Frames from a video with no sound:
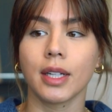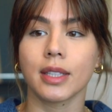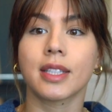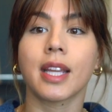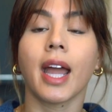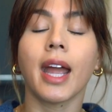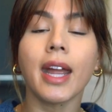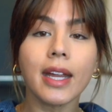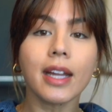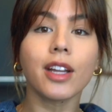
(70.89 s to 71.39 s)

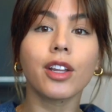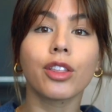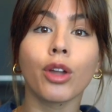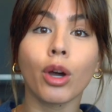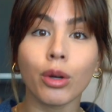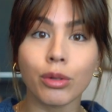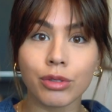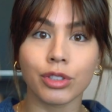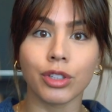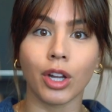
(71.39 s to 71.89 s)
take
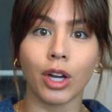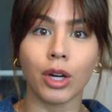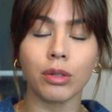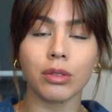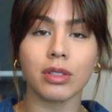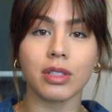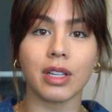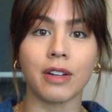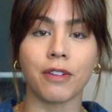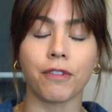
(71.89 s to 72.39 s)
those
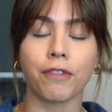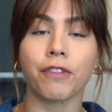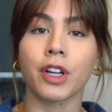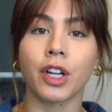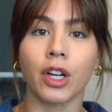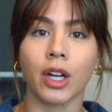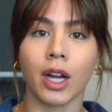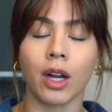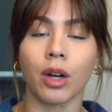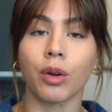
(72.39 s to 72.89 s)
notes and
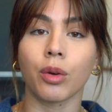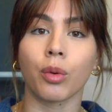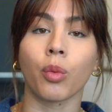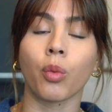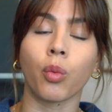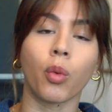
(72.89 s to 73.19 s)
figure out